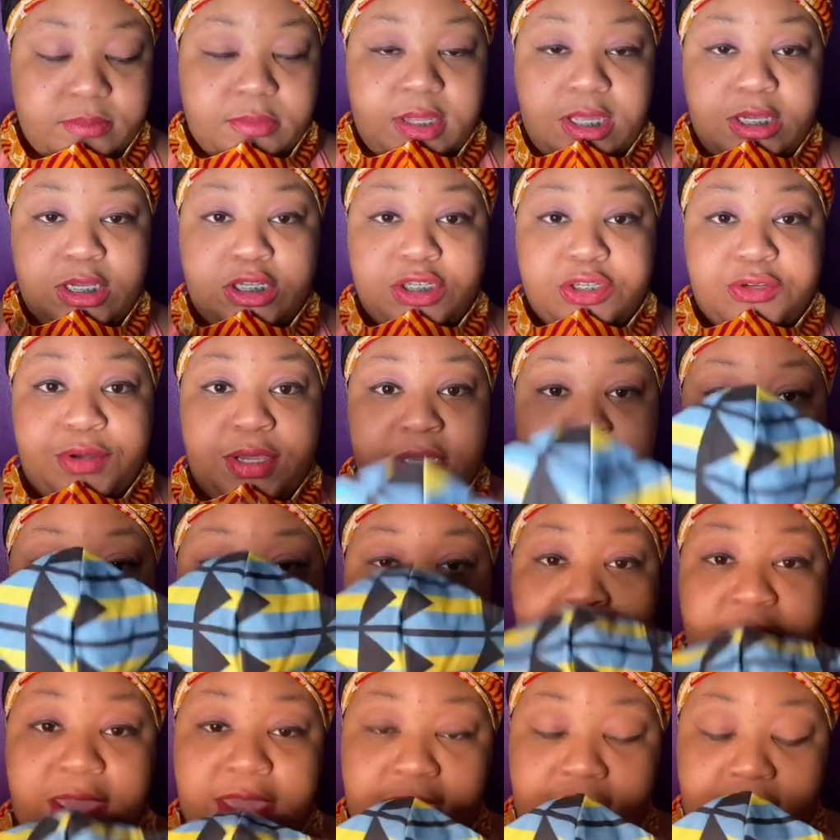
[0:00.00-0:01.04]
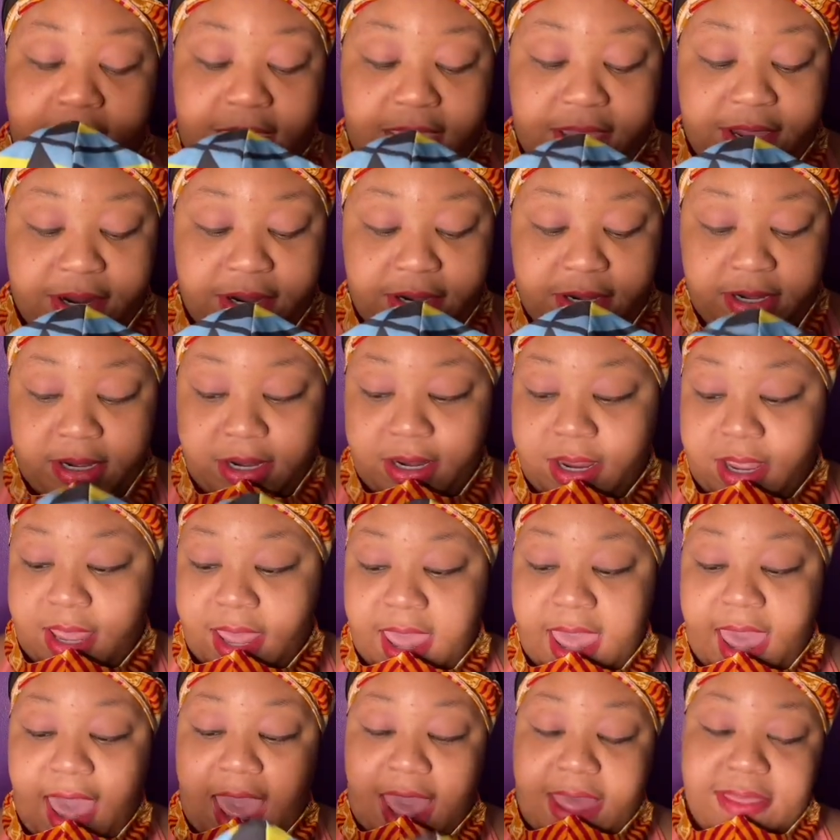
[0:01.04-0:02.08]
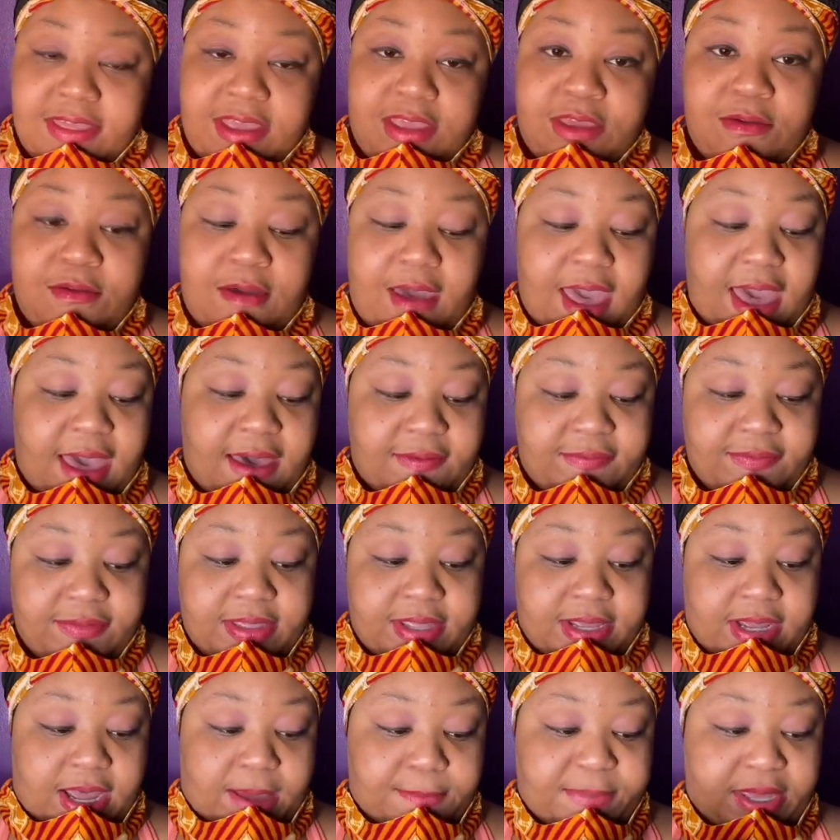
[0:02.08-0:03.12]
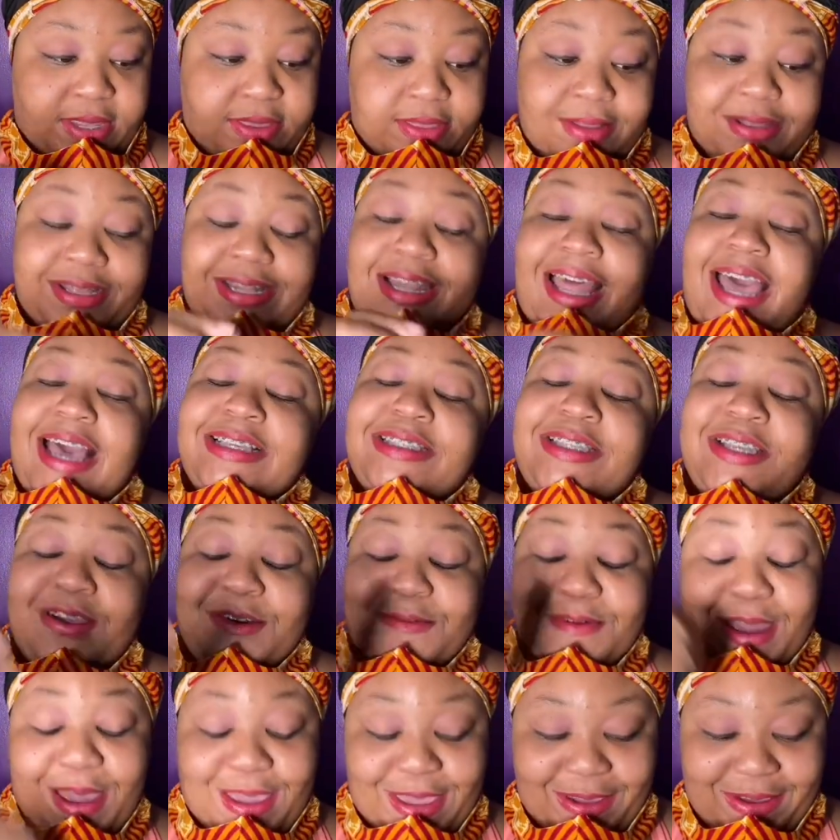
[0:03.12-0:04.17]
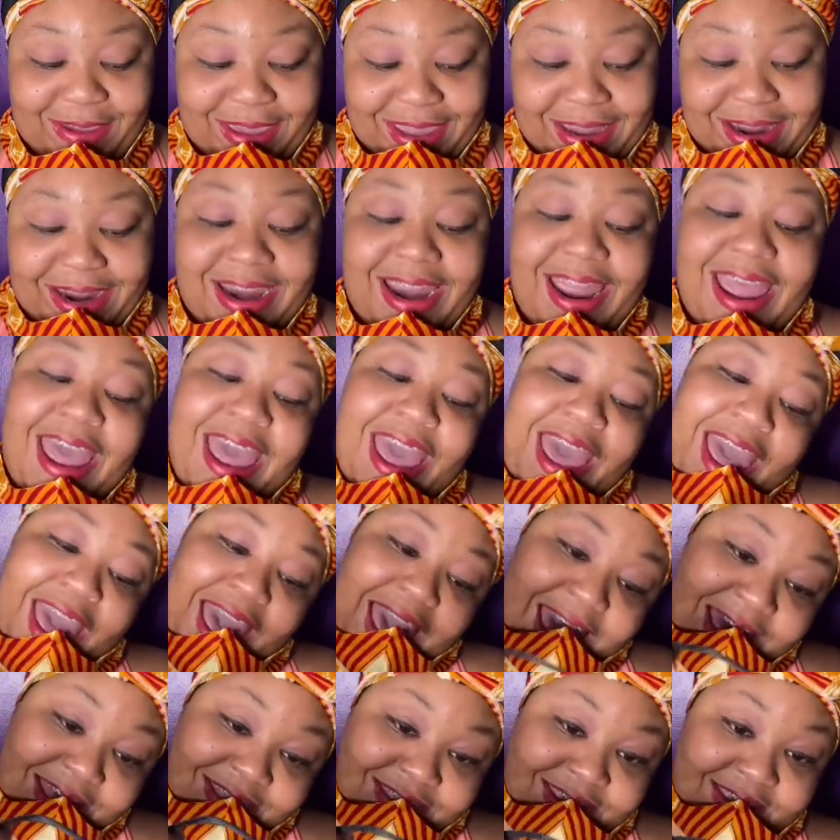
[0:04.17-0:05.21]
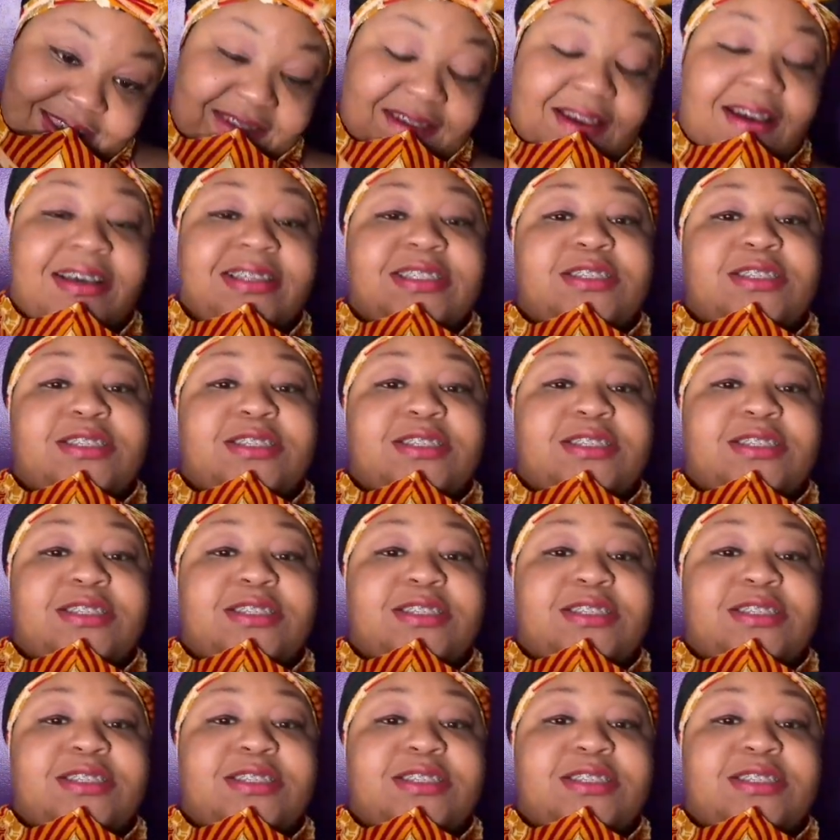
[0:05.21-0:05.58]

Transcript: strings around your ear, and then you have the elastic around your ear, and then you also